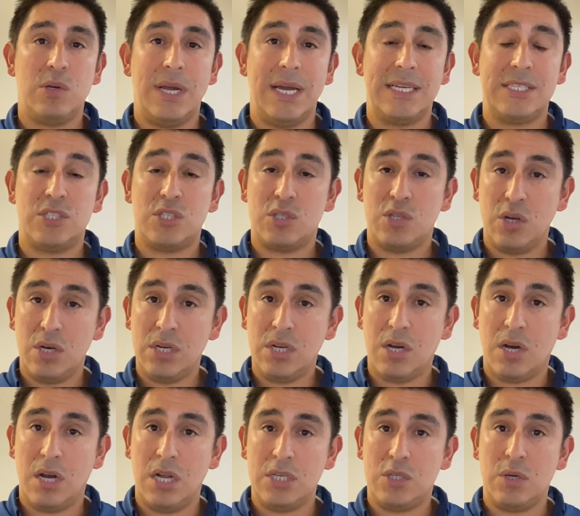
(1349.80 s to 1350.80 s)
certain
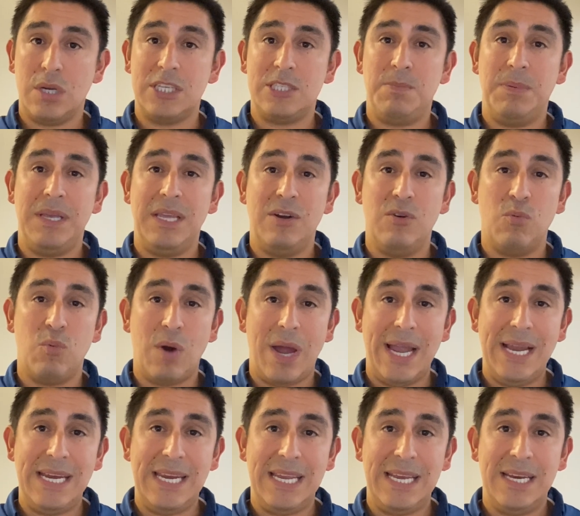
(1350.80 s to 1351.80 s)
contracts be in
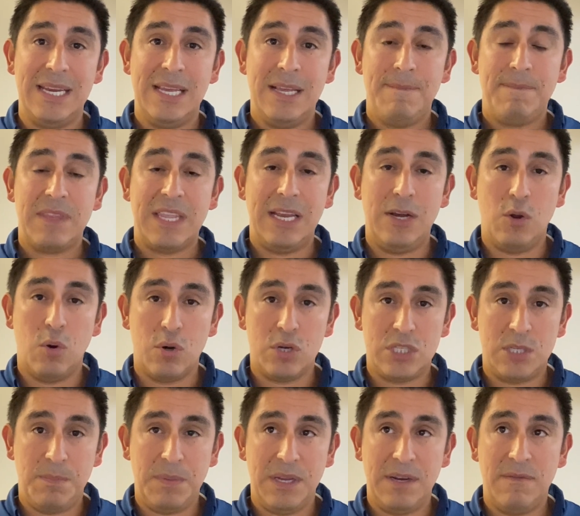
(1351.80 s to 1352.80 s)
writing in order
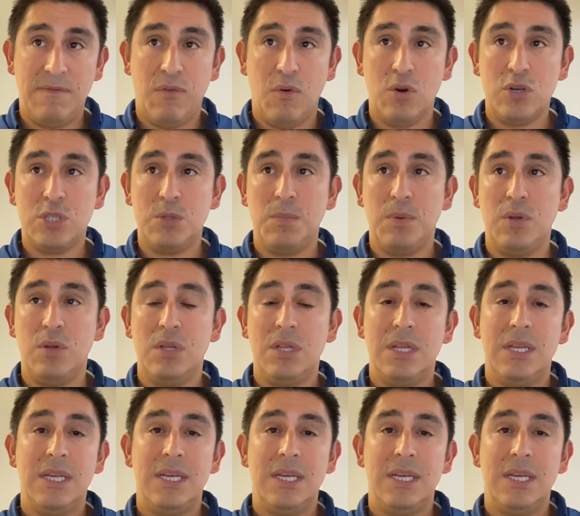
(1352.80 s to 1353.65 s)
to be enforceable.